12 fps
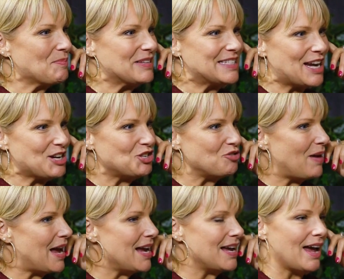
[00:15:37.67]
mistakes you
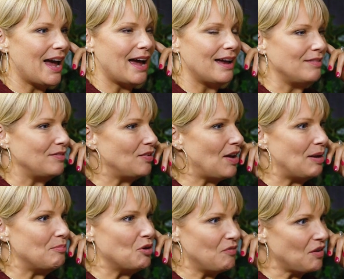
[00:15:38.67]
make and
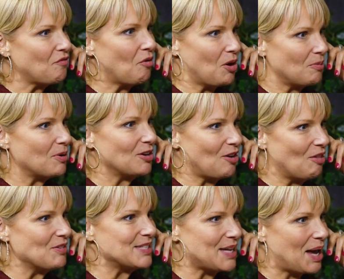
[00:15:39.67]
moving forward all
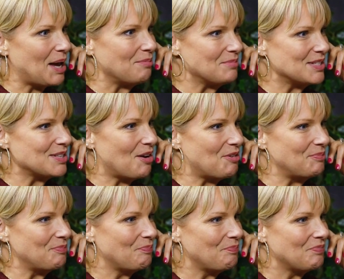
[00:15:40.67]
the same. So,
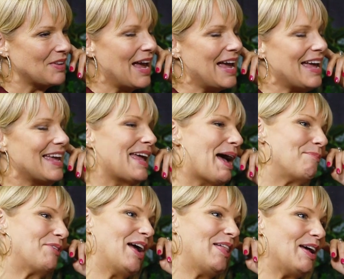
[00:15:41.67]

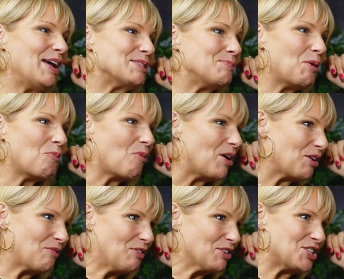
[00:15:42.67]
Gabriela, it's been
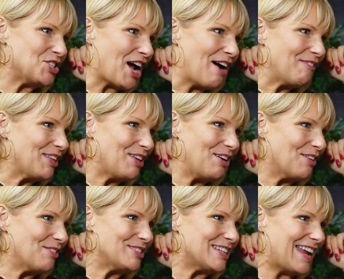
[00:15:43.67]
wonderful to chat with
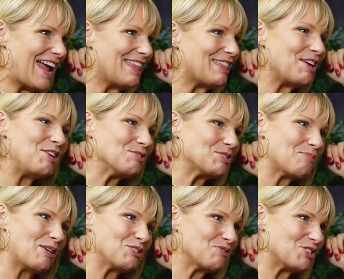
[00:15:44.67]
you today. Thank you so
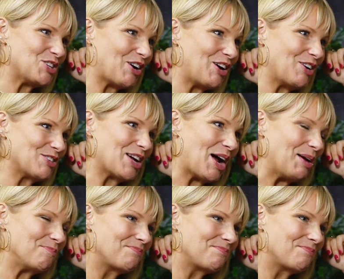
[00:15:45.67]
much for sharing your time.